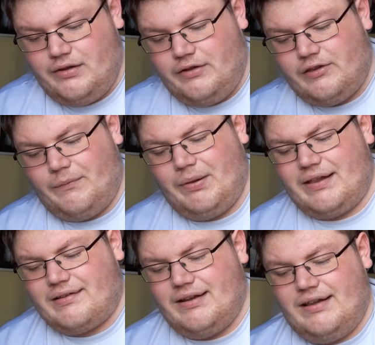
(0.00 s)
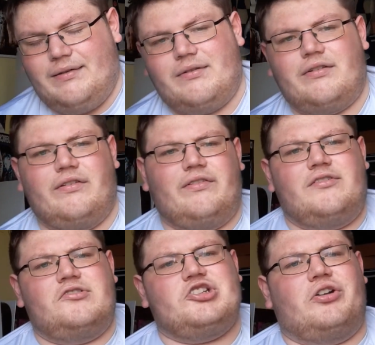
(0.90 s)
So basically, because
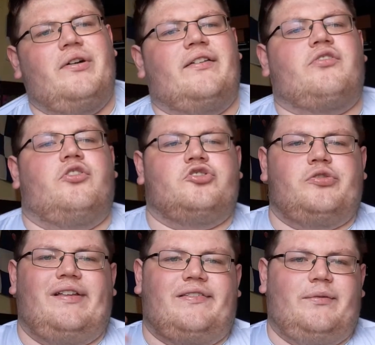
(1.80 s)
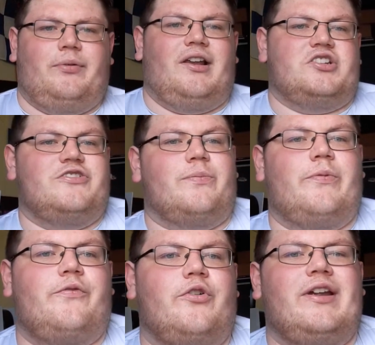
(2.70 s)
Jericho has to go through these stipulations
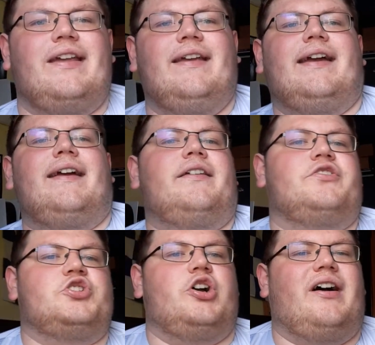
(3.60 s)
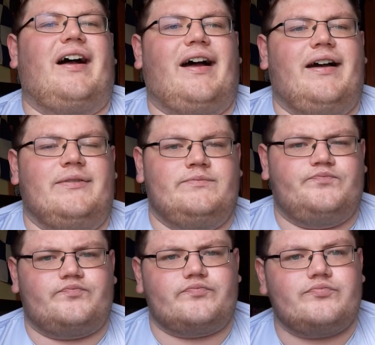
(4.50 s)
before he can get his shot at
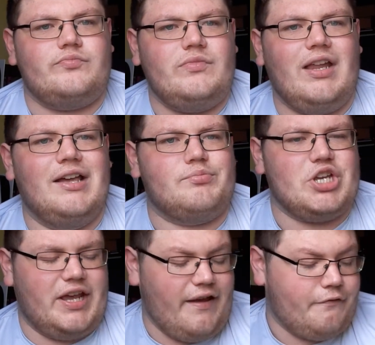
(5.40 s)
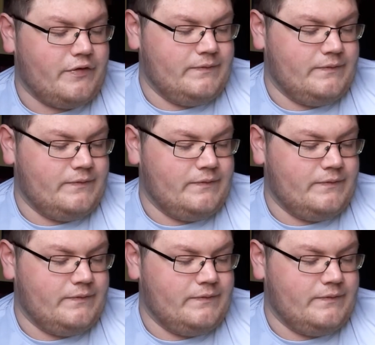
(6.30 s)
MJF.